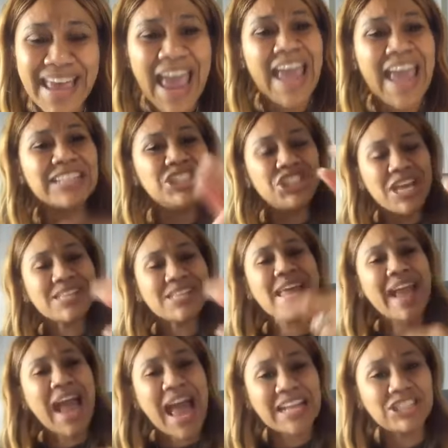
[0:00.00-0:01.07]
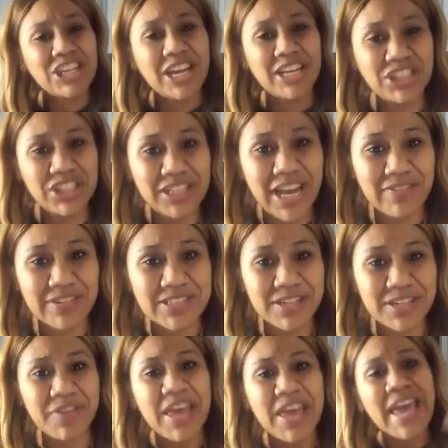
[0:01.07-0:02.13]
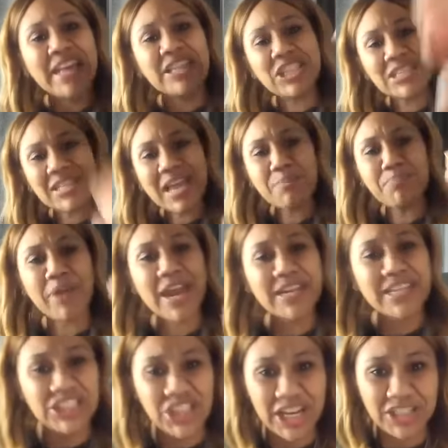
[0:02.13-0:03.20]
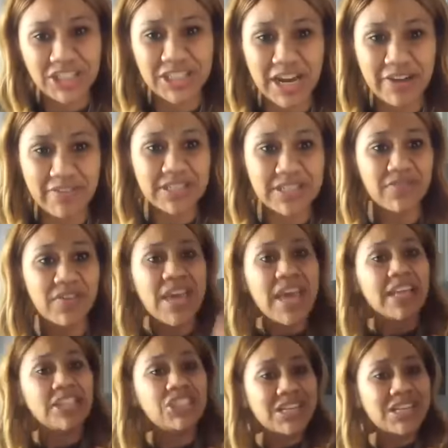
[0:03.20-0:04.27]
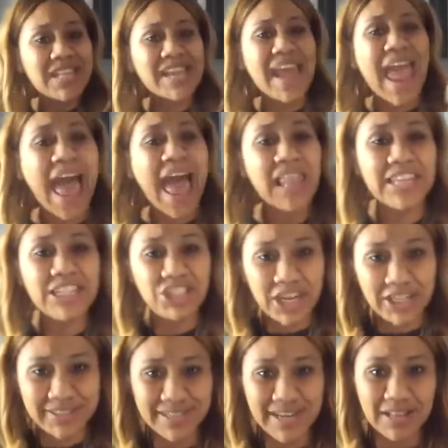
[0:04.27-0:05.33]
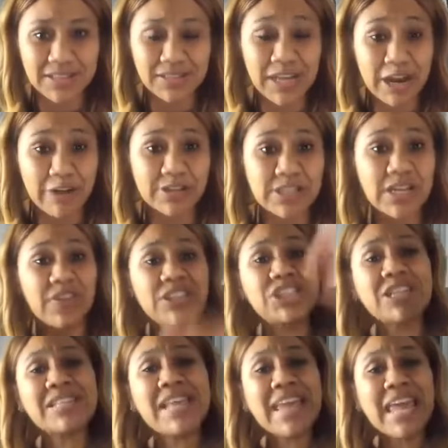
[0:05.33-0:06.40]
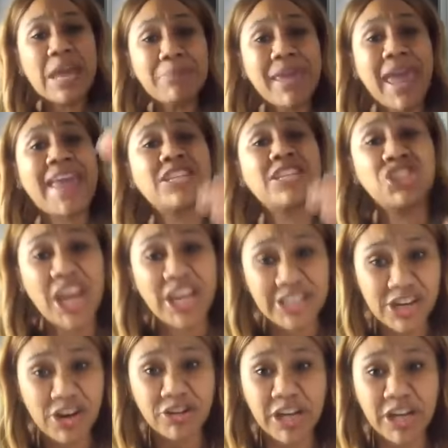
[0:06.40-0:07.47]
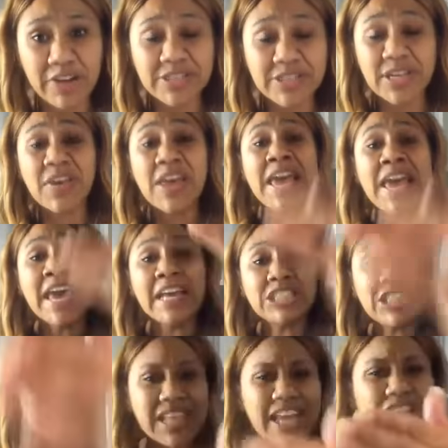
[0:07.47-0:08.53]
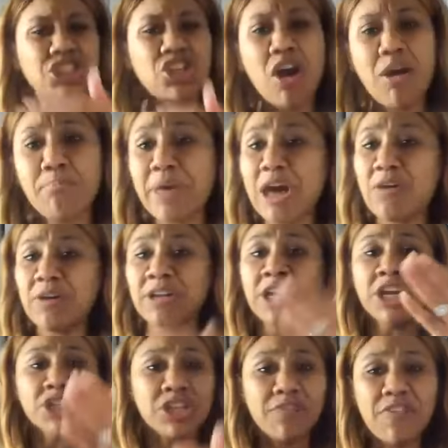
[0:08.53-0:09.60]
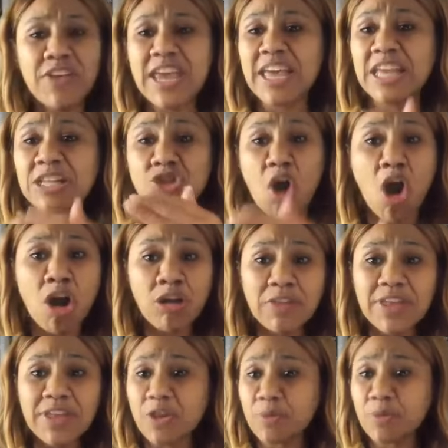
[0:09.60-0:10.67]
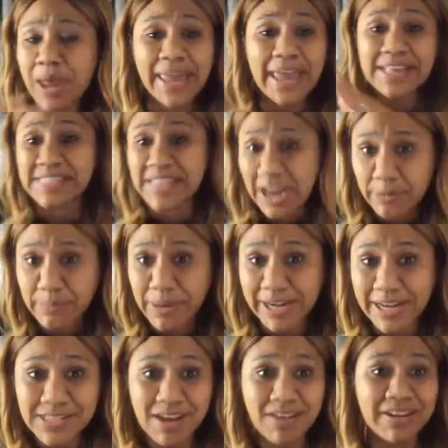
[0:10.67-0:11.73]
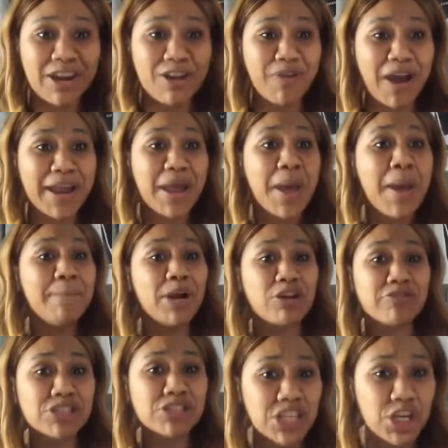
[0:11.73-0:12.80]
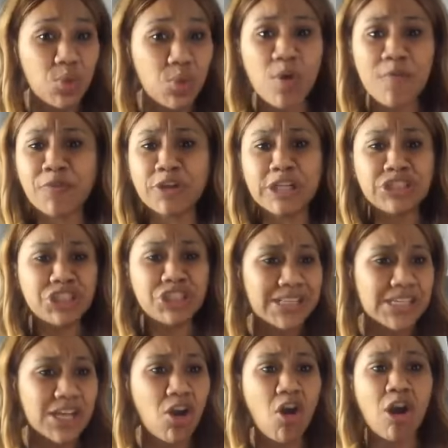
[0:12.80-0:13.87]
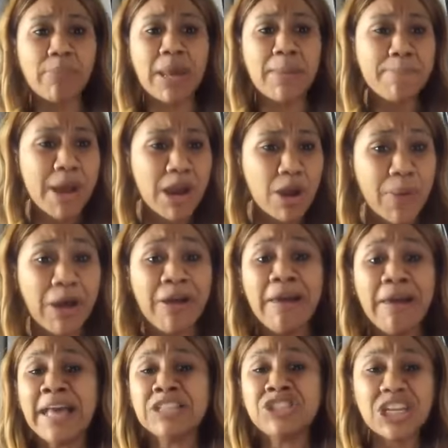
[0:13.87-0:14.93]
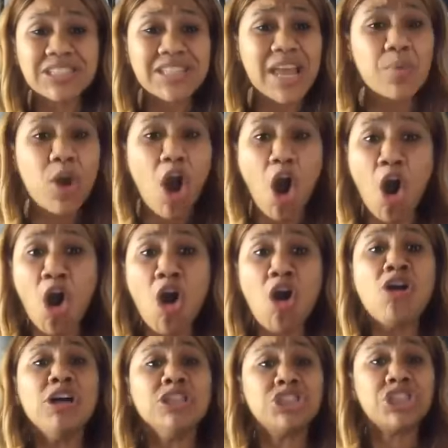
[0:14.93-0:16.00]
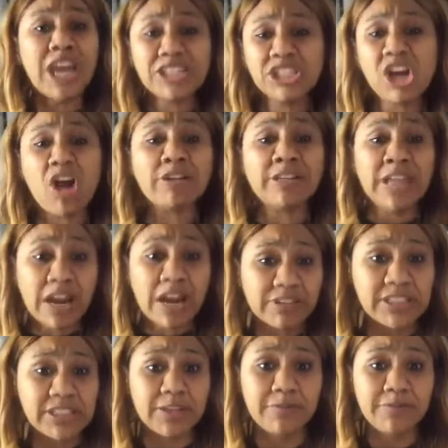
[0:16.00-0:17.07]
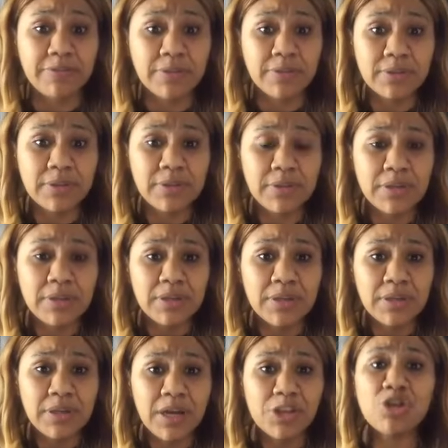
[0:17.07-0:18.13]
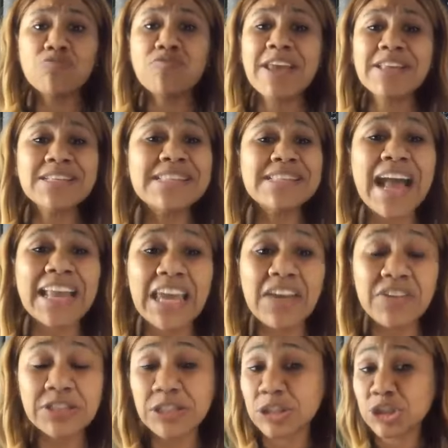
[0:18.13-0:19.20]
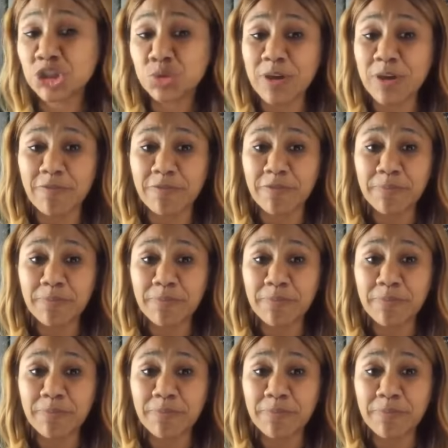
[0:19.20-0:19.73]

And just like I changed the narrative, and just like Brandy changed the narrative, and just like Allie changed the narrative, and just like MK is changing her narrative, and just like Sean Bell and Shavia, and to all of the other people, I can't see everybody that's on here, right? But Christina Woodford and Jessica Harmon and Mary Powell, and just like we're all changing our narrative, the race is not given to the swift,